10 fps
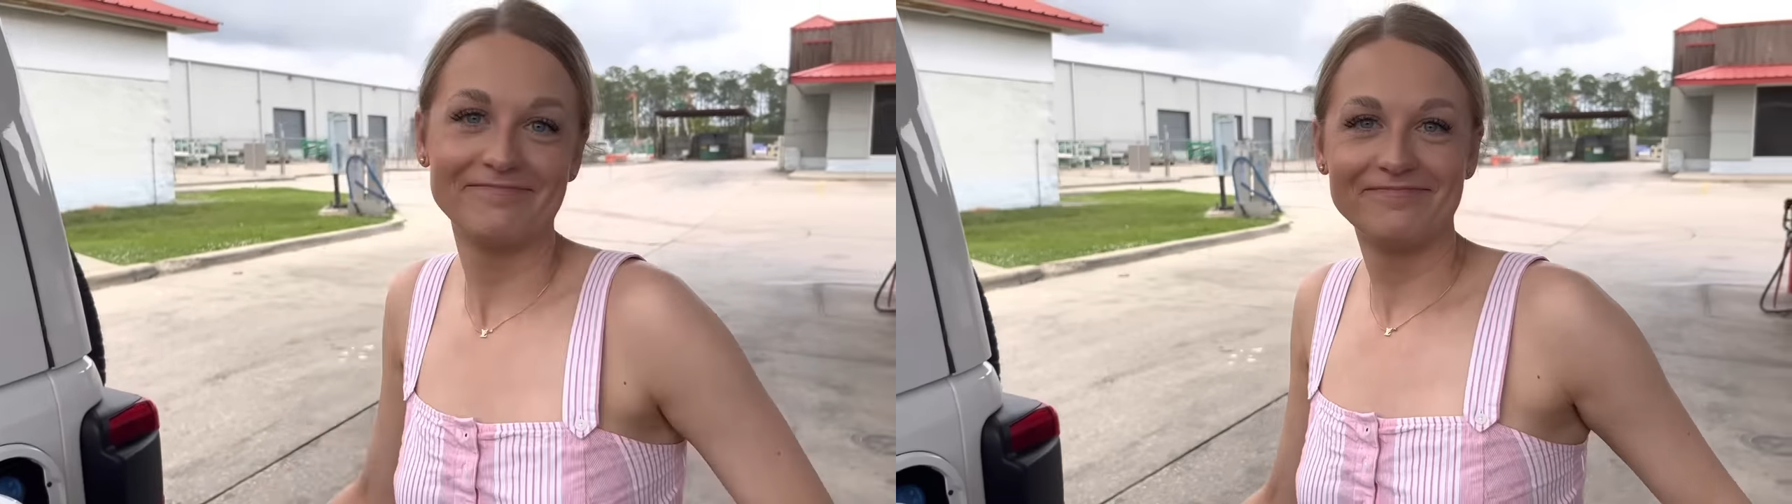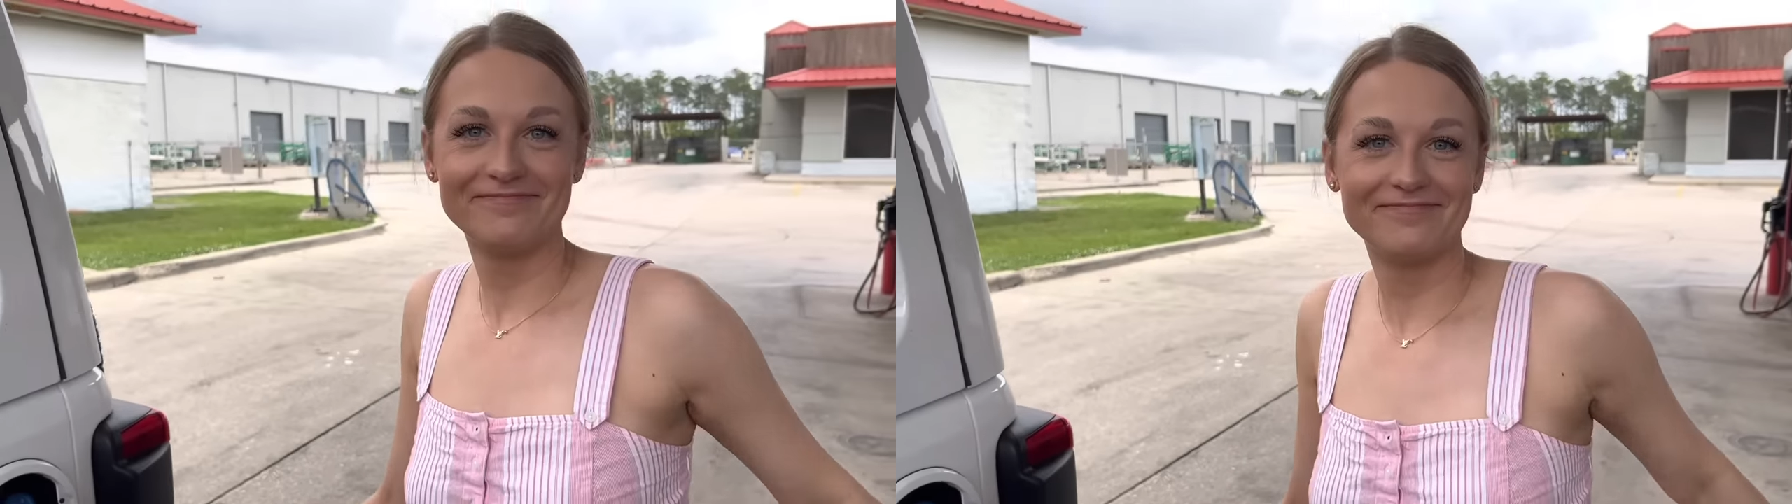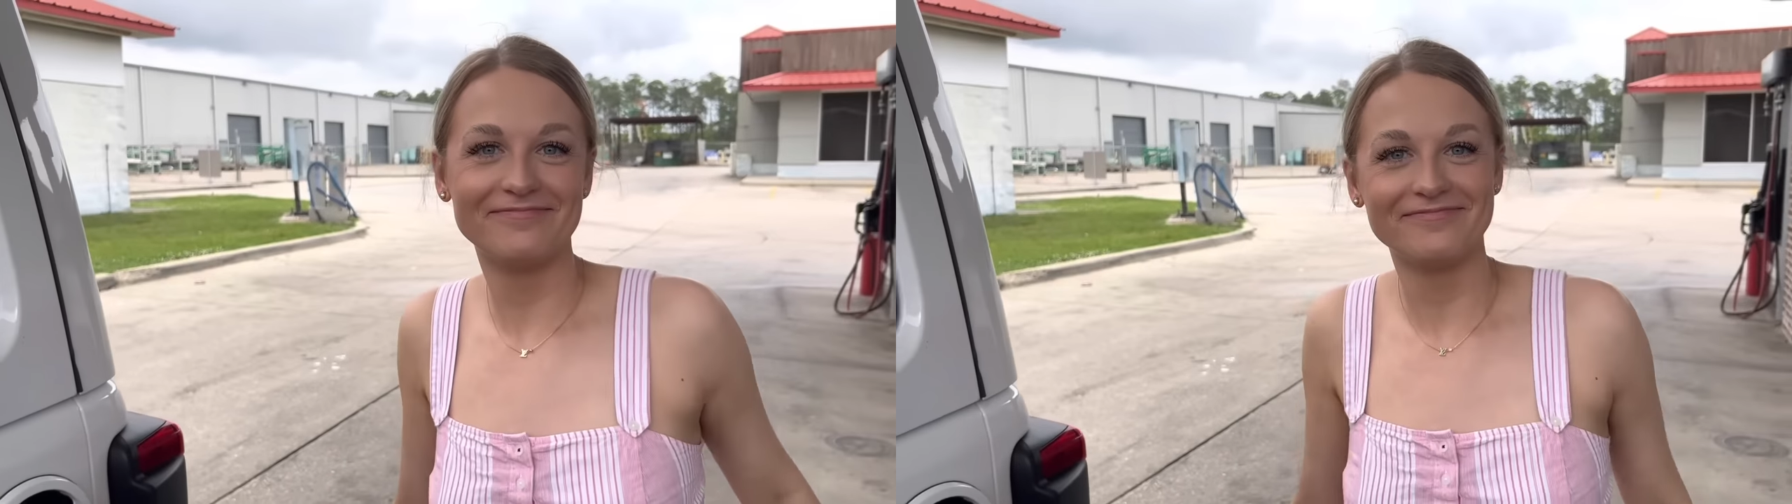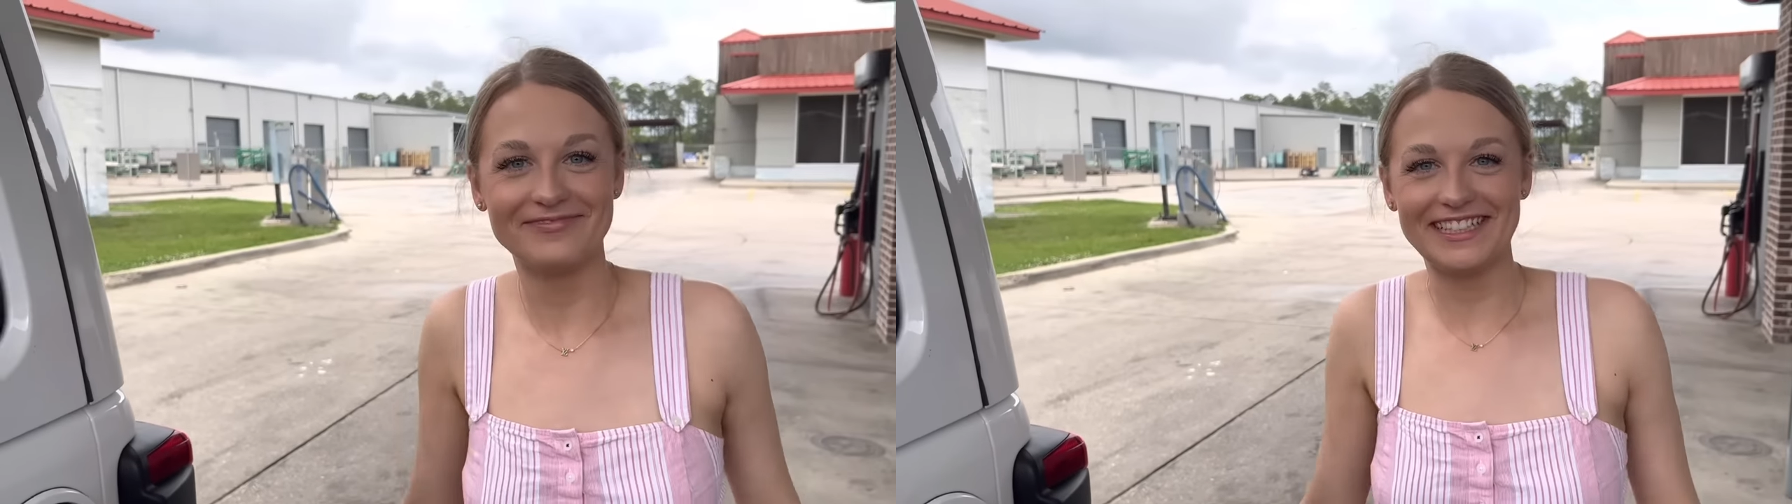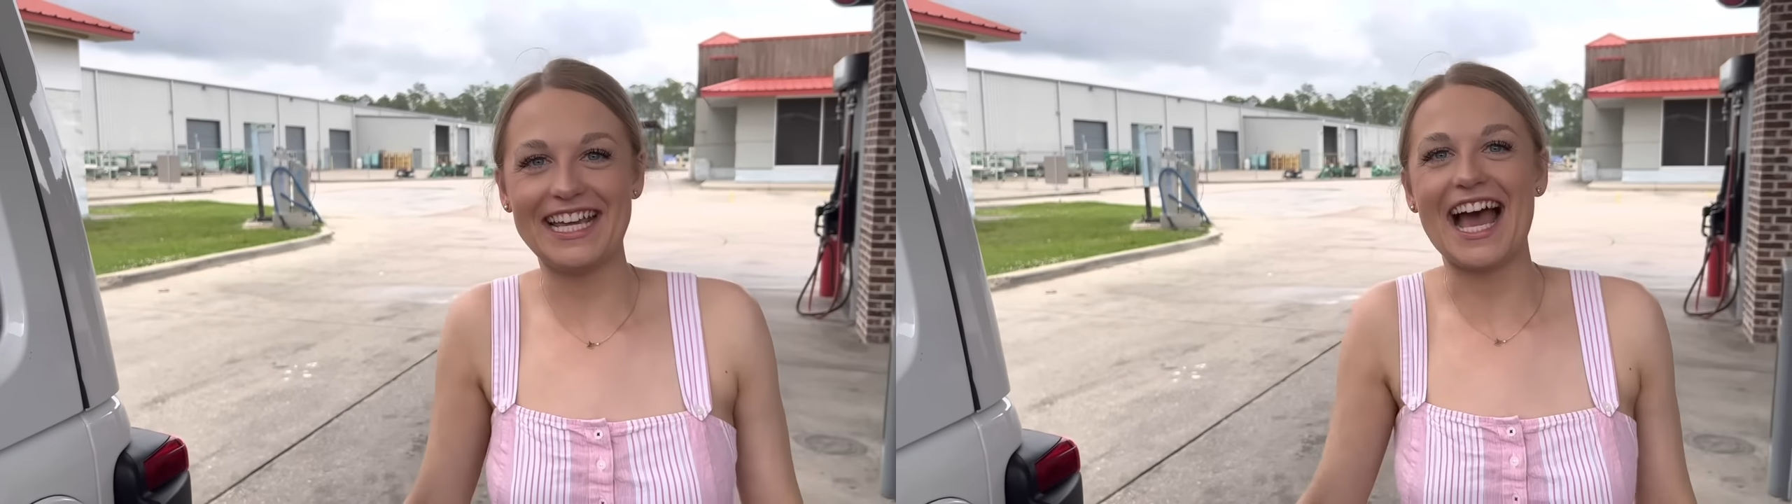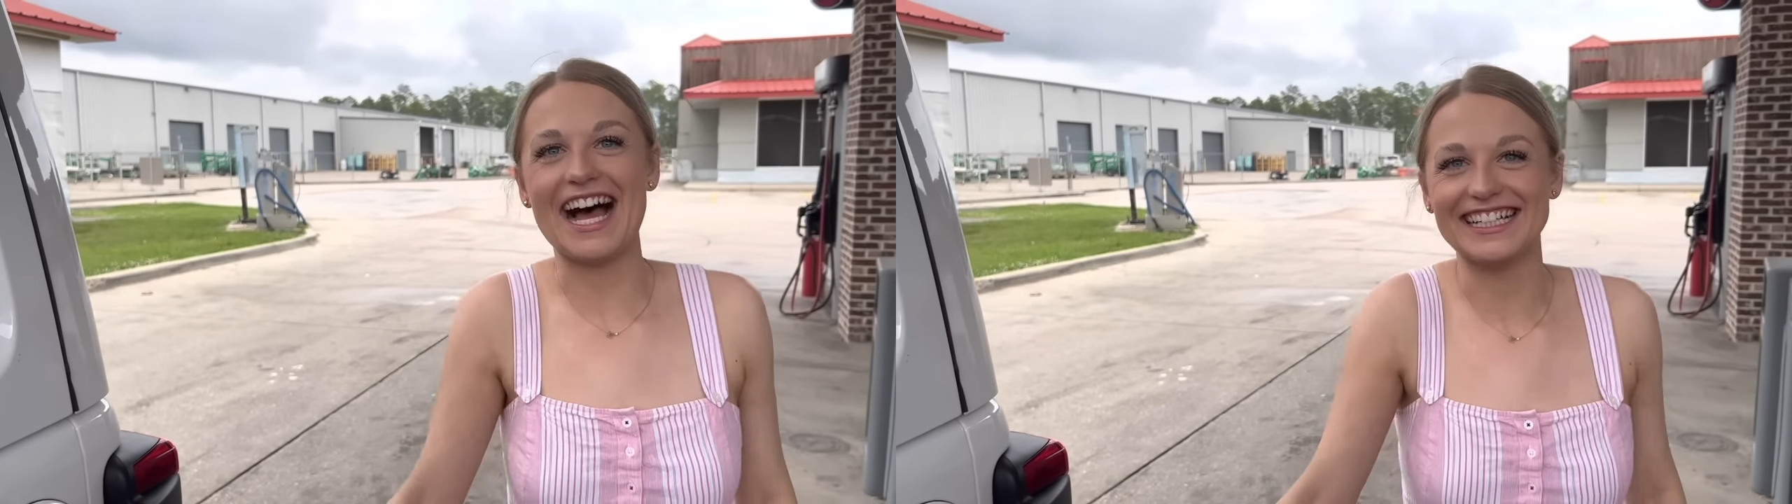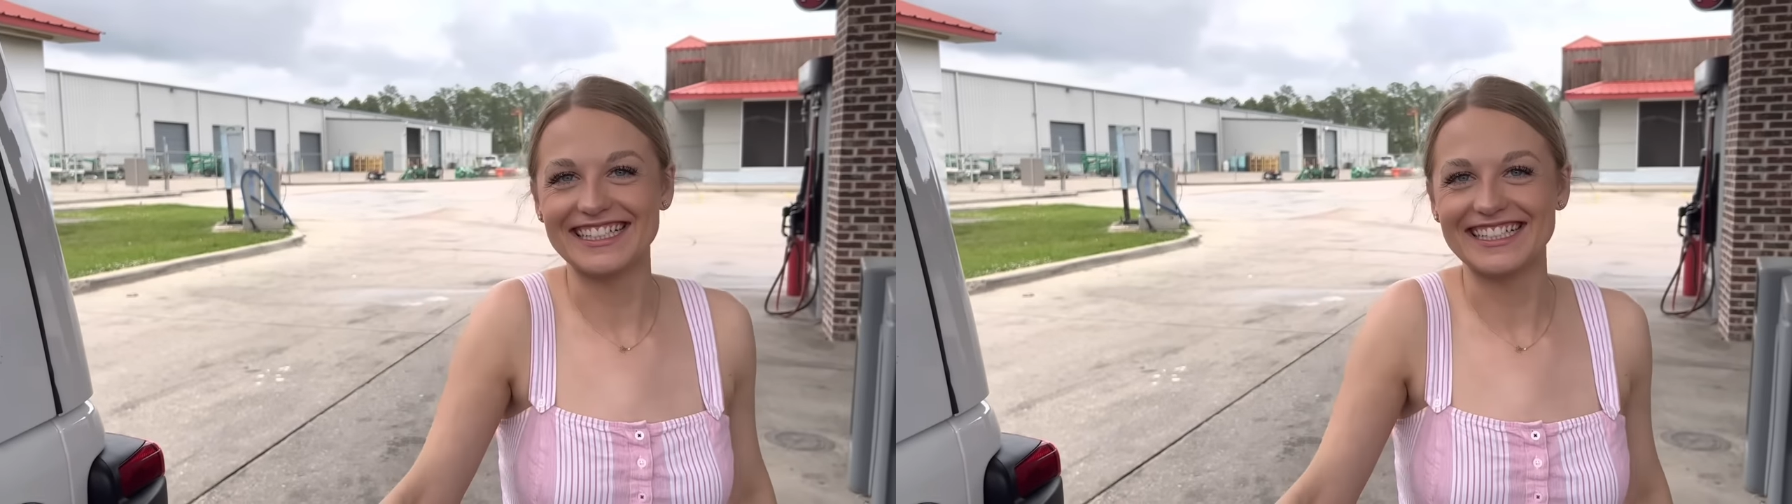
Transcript: dieseline? Yeah.